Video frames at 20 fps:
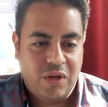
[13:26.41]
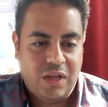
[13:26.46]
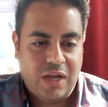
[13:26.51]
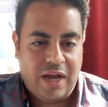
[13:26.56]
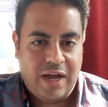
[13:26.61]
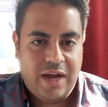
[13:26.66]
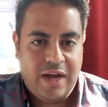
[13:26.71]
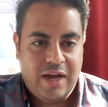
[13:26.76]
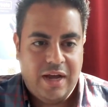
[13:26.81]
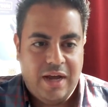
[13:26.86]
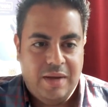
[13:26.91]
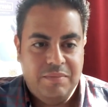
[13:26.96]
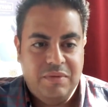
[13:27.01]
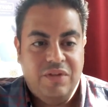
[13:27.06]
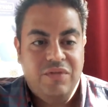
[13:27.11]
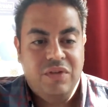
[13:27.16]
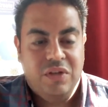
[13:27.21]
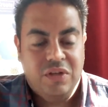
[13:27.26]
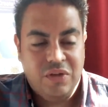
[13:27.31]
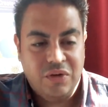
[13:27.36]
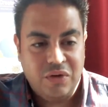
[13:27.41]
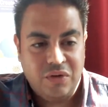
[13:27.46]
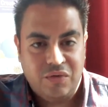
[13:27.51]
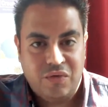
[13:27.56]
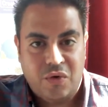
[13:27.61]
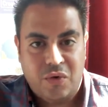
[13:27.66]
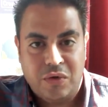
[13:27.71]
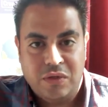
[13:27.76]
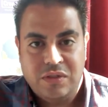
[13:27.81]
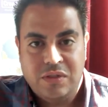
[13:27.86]
Uh, I'm definitely looking
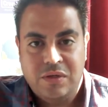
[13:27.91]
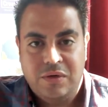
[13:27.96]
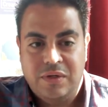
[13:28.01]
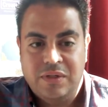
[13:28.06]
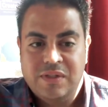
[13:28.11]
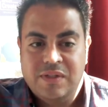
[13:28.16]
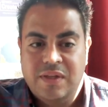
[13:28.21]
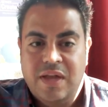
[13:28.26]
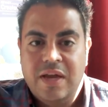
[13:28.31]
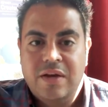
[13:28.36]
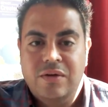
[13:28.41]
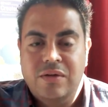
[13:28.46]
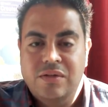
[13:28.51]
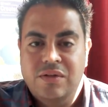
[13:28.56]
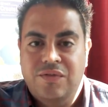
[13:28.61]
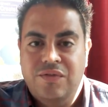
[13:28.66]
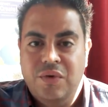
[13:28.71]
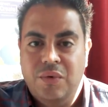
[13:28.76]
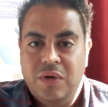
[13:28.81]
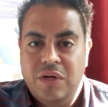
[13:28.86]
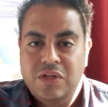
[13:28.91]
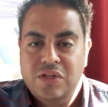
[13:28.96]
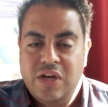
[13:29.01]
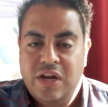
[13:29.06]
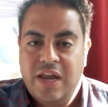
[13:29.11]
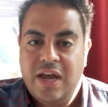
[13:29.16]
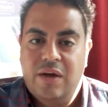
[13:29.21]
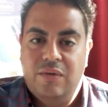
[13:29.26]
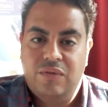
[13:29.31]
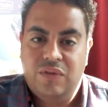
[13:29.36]
forward to it. Snackers, if you want to
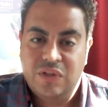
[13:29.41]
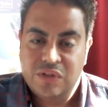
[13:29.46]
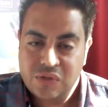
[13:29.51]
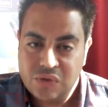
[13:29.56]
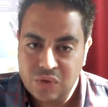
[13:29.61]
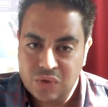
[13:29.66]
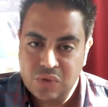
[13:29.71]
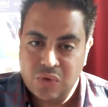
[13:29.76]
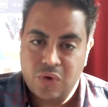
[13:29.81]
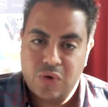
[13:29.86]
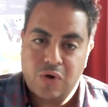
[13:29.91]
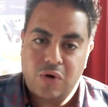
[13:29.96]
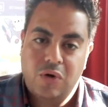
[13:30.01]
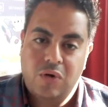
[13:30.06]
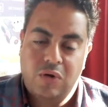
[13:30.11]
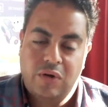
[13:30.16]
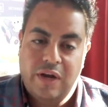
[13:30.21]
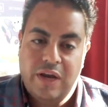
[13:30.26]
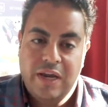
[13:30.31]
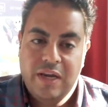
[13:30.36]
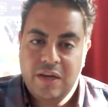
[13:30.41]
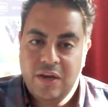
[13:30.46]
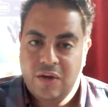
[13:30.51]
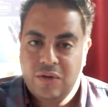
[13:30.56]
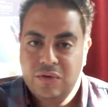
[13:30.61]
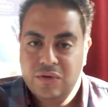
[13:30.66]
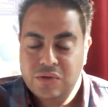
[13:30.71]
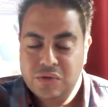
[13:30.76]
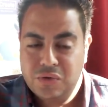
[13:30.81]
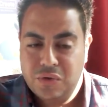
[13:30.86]
check out this tutorial or any
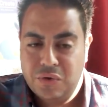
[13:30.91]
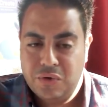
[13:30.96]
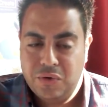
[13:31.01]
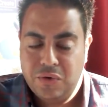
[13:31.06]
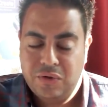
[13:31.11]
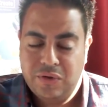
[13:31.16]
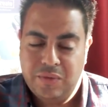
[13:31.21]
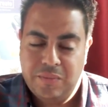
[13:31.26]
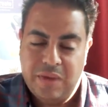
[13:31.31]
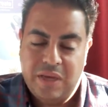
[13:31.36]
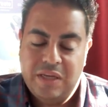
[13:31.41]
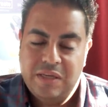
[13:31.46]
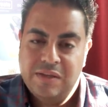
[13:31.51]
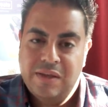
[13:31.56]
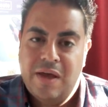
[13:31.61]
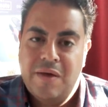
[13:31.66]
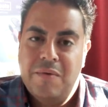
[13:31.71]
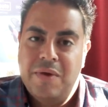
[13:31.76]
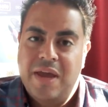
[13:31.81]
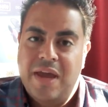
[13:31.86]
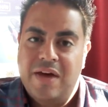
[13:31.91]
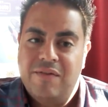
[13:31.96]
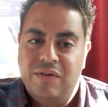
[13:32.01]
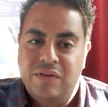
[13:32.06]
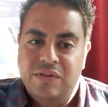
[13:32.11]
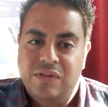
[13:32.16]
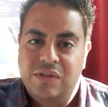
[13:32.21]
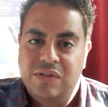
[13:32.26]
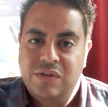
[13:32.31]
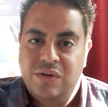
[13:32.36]
other tutorial, the menu that we have
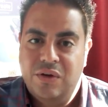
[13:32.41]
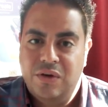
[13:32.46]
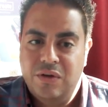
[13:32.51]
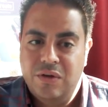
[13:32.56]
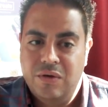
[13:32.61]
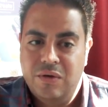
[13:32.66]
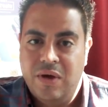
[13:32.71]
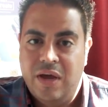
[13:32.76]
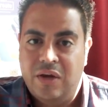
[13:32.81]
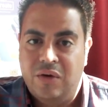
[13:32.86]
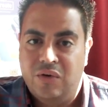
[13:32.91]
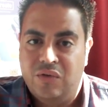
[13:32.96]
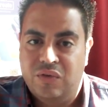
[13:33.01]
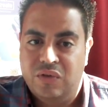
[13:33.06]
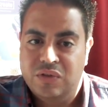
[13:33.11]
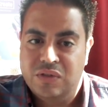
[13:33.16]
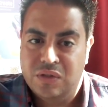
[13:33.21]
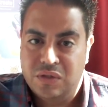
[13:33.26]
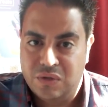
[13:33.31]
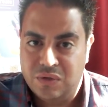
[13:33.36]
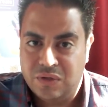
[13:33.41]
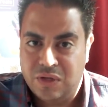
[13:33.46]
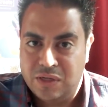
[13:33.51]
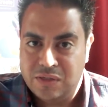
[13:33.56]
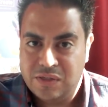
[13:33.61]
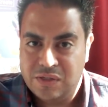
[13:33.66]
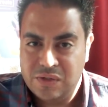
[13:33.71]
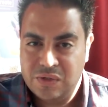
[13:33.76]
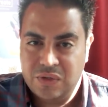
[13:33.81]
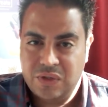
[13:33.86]
on Cisco U, head over to u dot
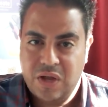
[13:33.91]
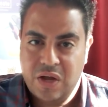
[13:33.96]
cisco dot